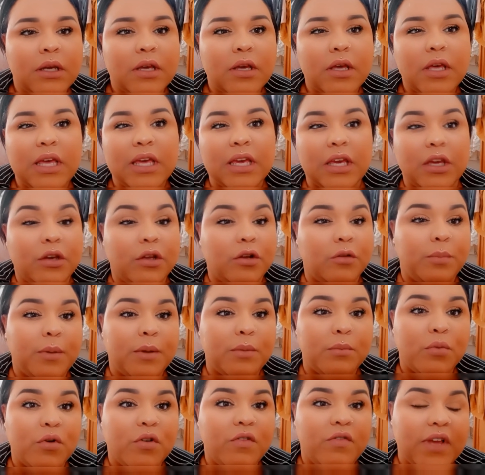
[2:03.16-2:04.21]
It could have been
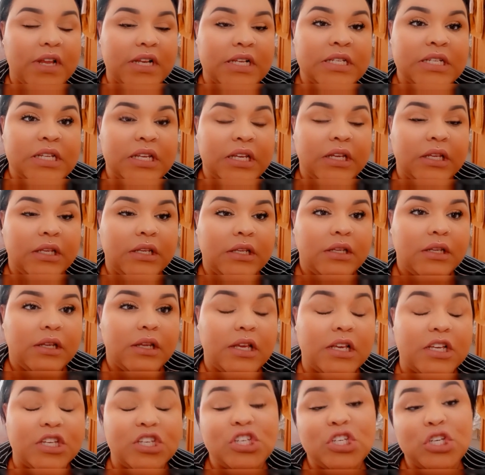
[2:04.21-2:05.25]
prevented,
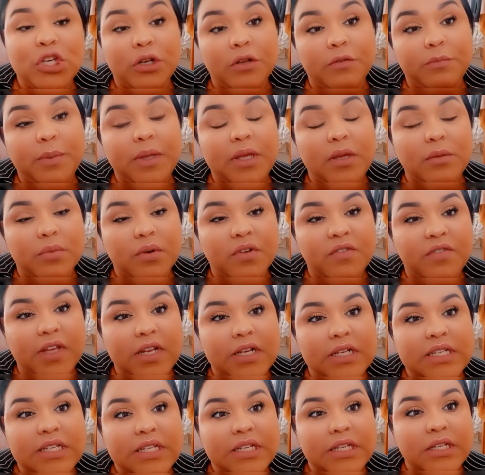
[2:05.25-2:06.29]
it should have been
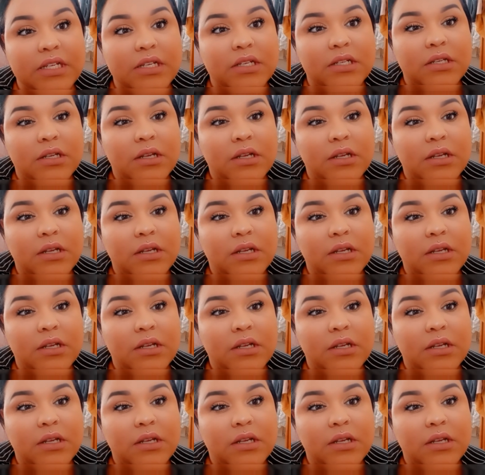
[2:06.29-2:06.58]
prevented,